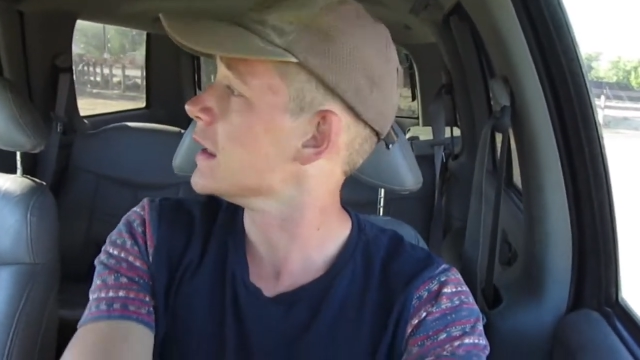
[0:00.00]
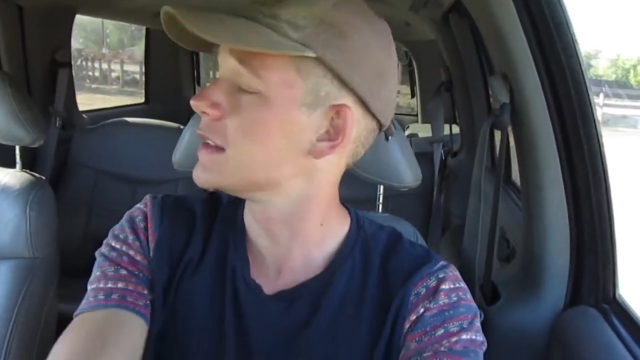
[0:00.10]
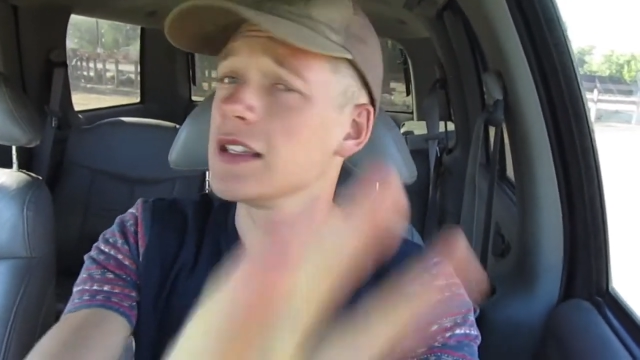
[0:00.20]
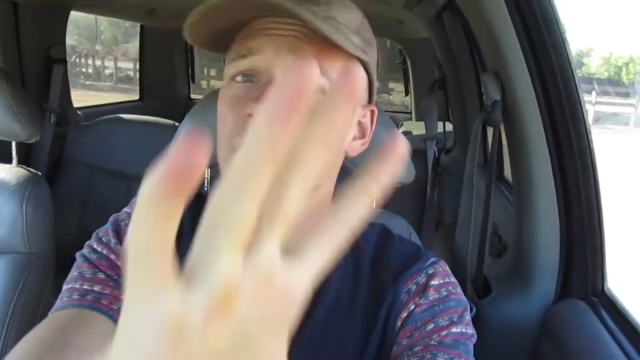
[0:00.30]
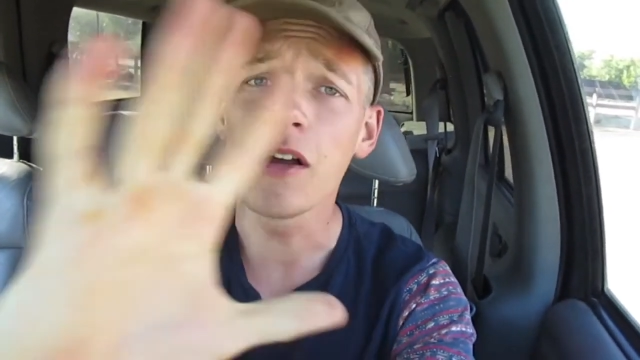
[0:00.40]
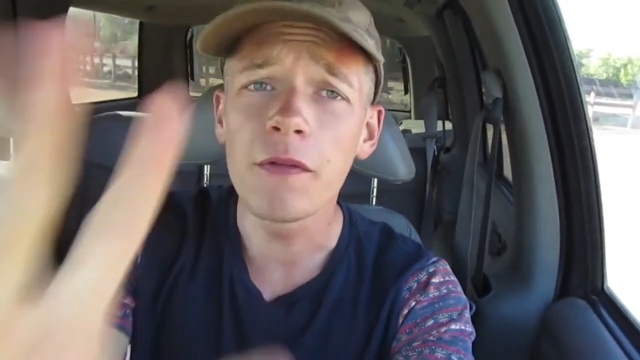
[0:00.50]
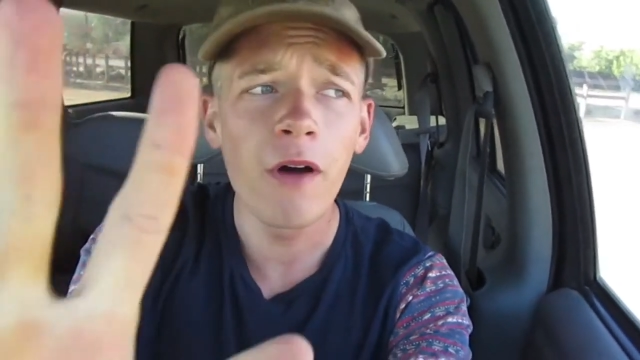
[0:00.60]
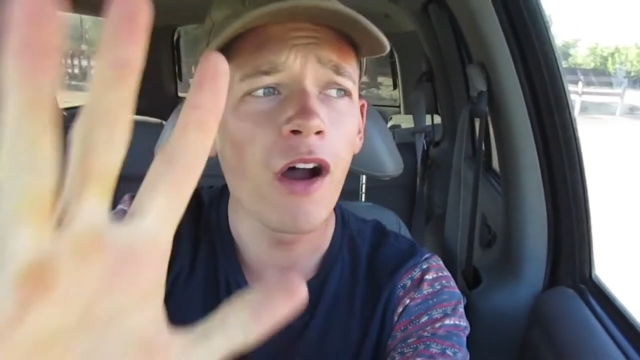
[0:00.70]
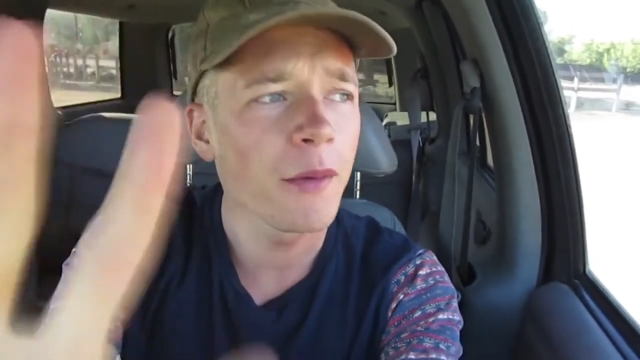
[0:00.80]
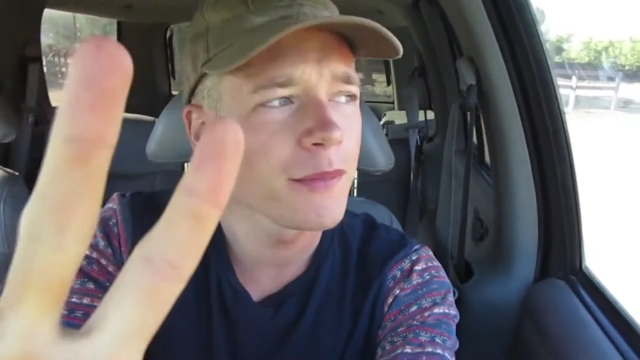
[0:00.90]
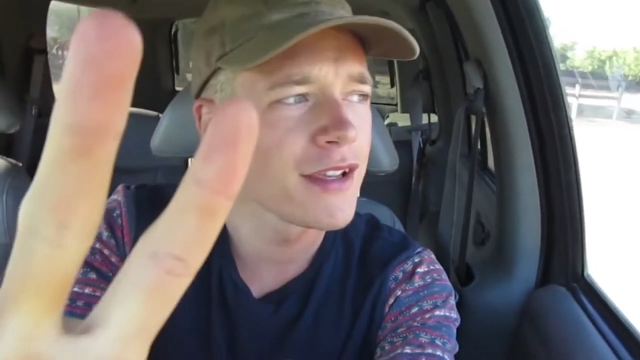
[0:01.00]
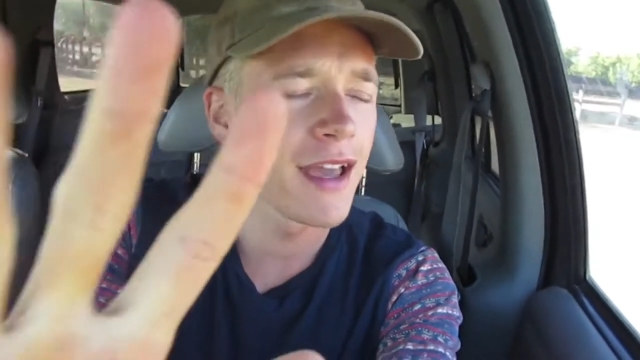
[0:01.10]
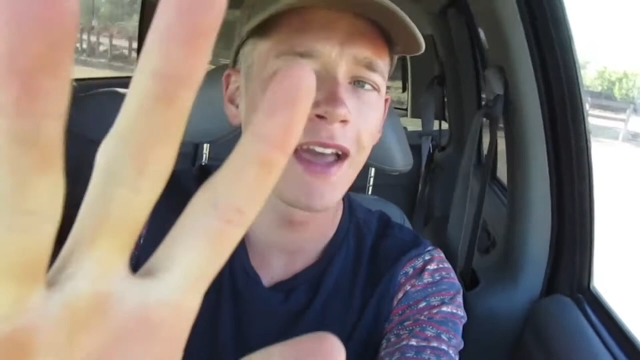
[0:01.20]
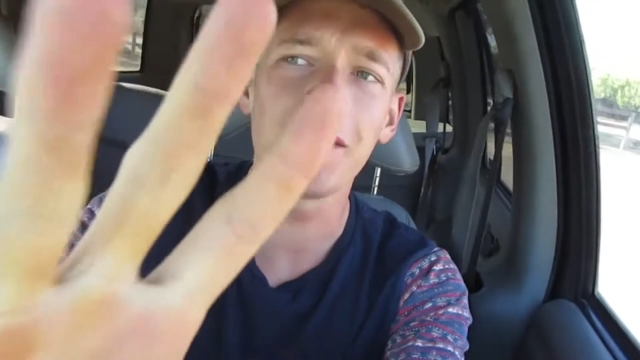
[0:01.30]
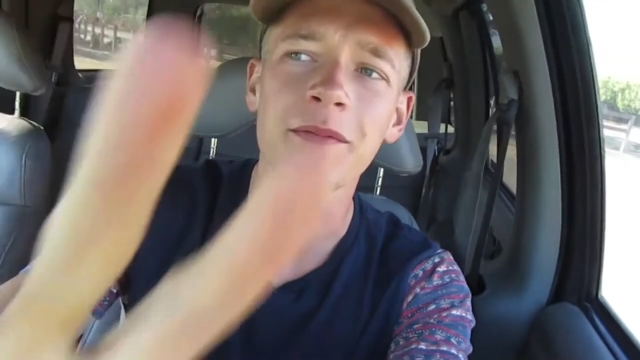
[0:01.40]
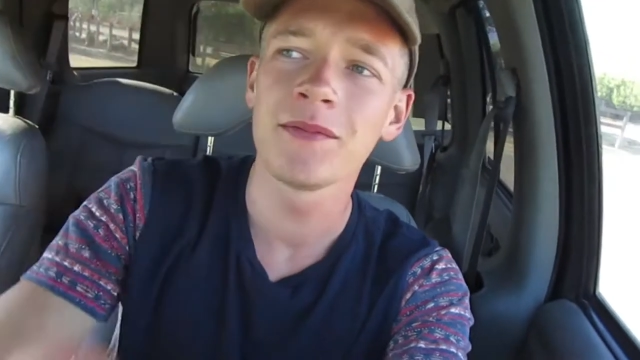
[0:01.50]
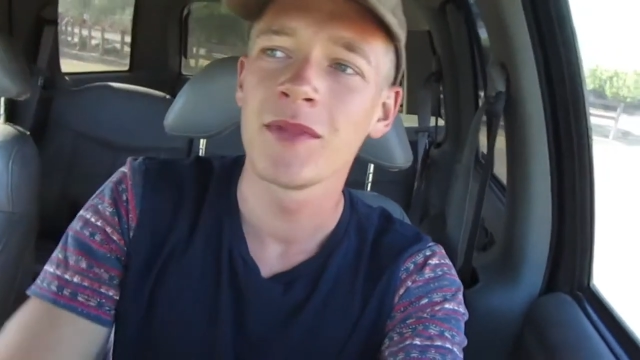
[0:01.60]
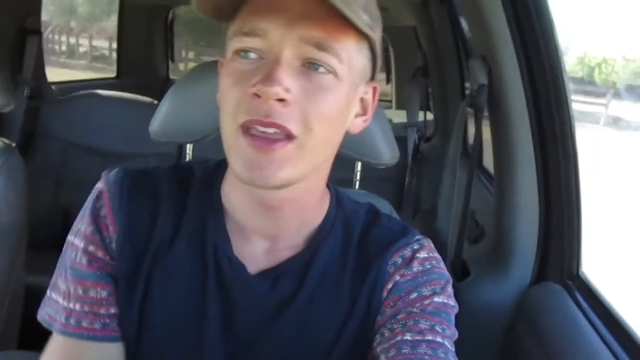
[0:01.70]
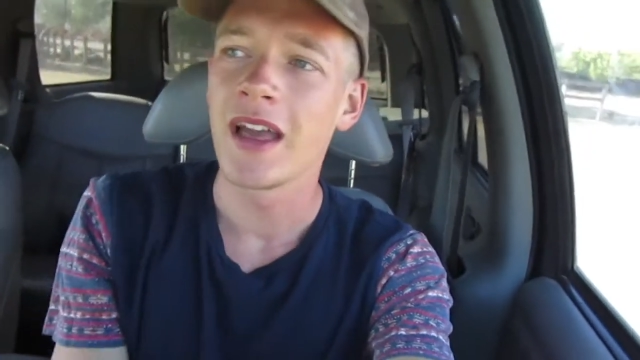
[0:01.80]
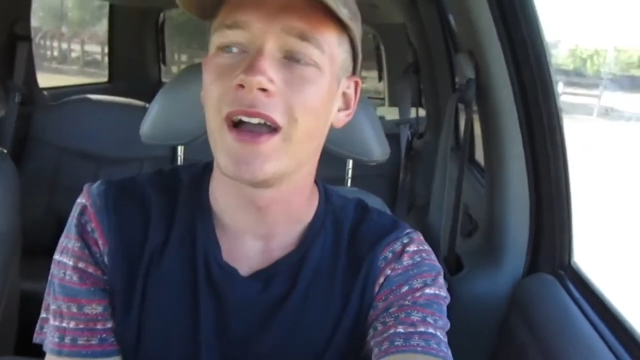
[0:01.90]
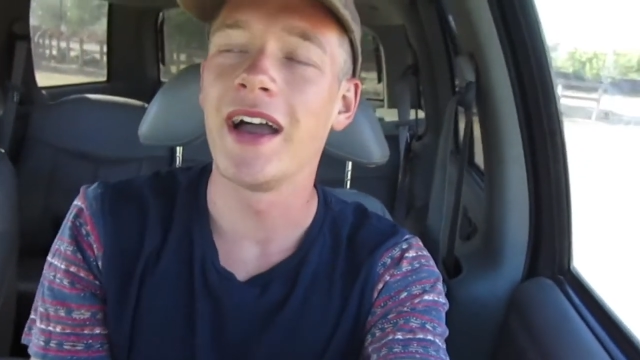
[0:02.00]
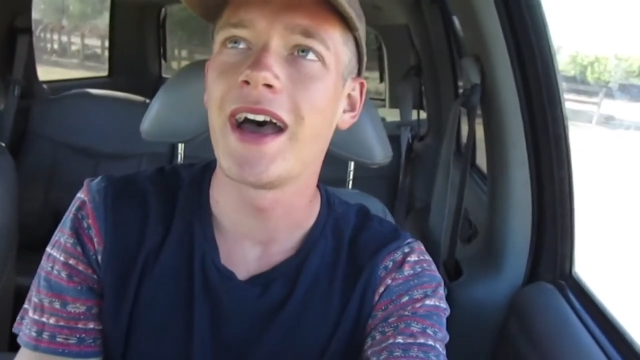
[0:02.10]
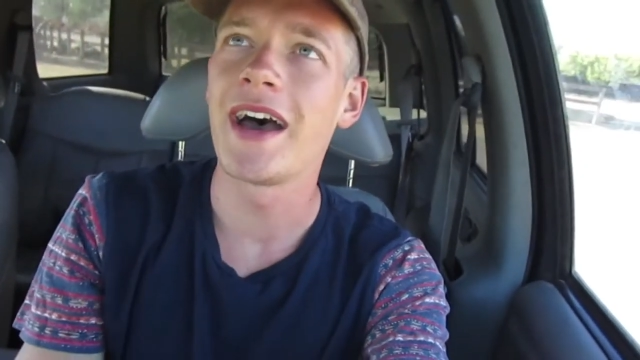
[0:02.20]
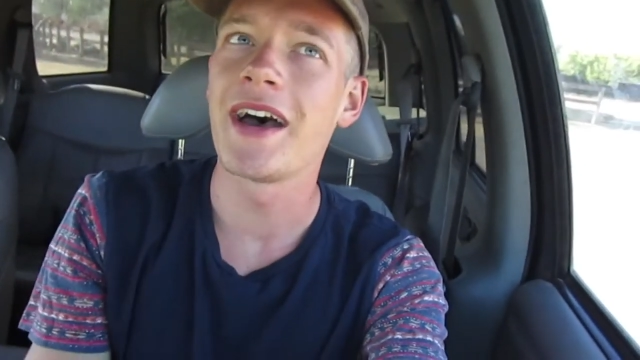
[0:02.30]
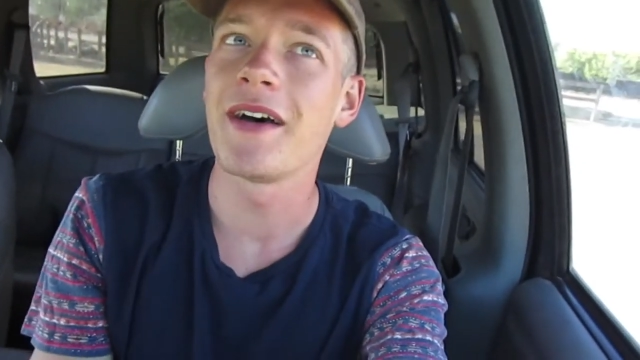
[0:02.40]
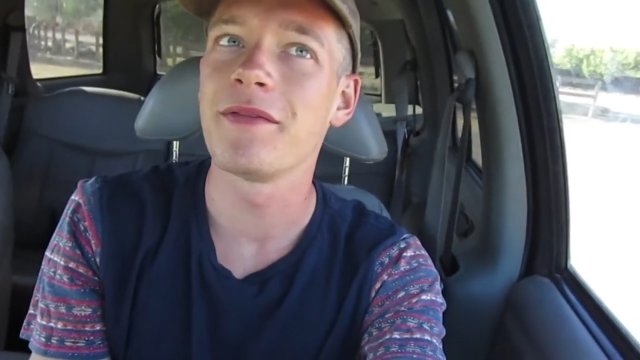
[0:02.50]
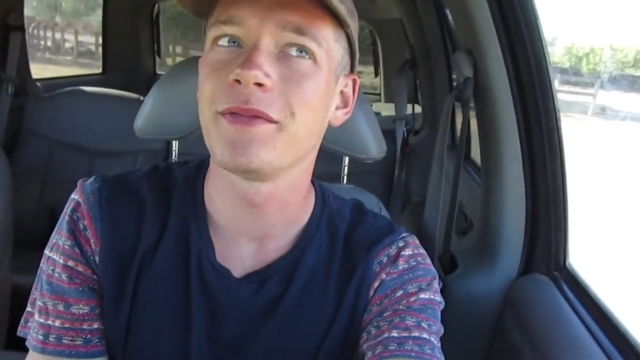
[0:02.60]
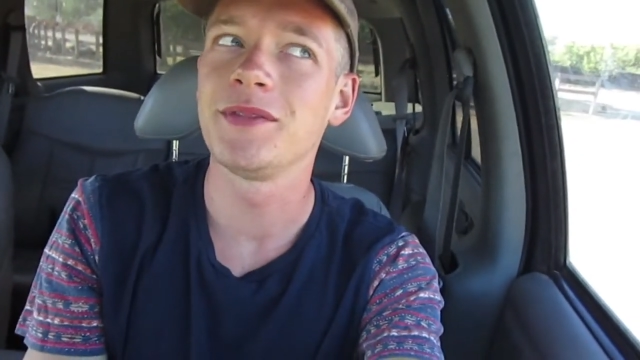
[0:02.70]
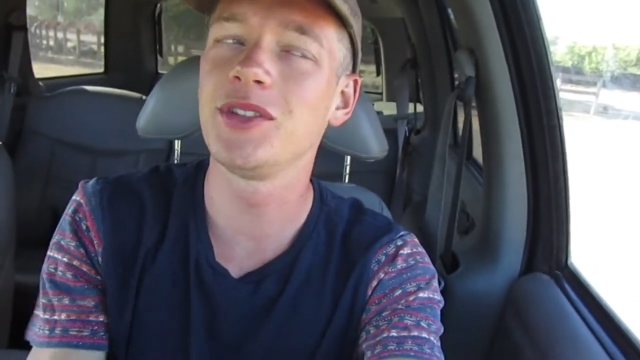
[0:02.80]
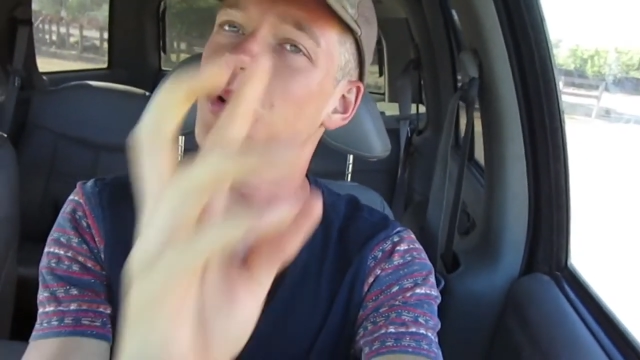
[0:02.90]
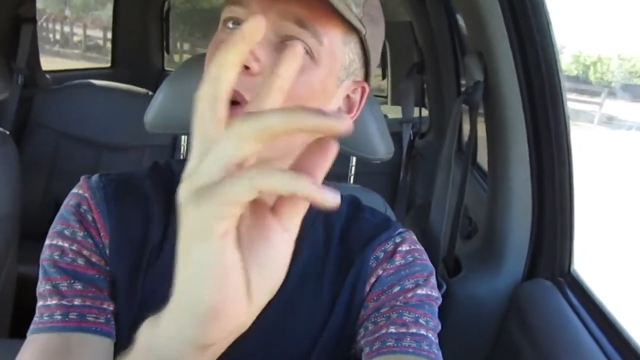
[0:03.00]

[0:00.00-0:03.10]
It's a little farm town. I have two